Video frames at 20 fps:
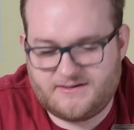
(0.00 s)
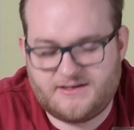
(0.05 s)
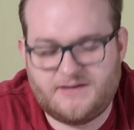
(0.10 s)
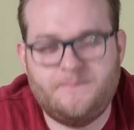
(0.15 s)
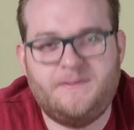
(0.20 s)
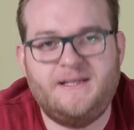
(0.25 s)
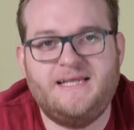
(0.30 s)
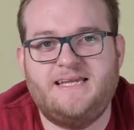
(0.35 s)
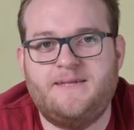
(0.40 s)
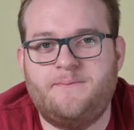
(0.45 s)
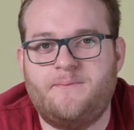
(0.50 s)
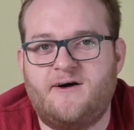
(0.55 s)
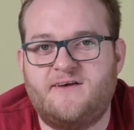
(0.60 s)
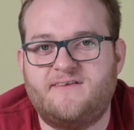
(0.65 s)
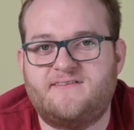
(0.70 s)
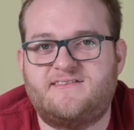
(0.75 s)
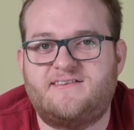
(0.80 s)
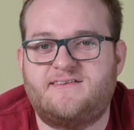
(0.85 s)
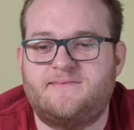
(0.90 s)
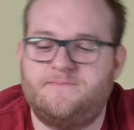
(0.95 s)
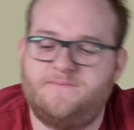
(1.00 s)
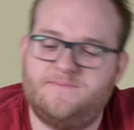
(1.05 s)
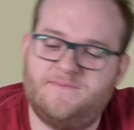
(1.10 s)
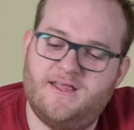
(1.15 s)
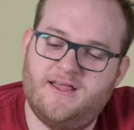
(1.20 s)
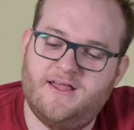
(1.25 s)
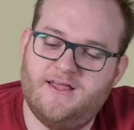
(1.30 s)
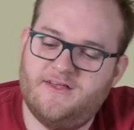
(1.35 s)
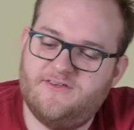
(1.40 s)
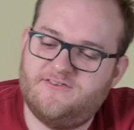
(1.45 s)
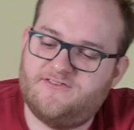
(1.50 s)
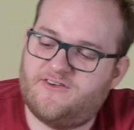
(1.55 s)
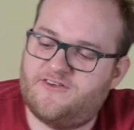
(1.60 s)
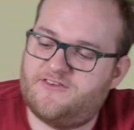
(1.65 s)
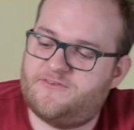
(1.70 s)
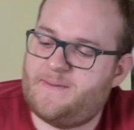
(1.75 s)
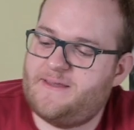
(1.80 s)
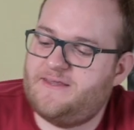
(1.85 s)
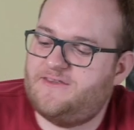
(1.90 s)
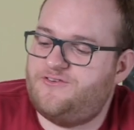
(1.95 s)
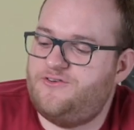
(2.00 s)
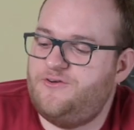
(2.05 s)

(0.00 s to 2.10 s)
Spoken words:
Completely bust. So I spent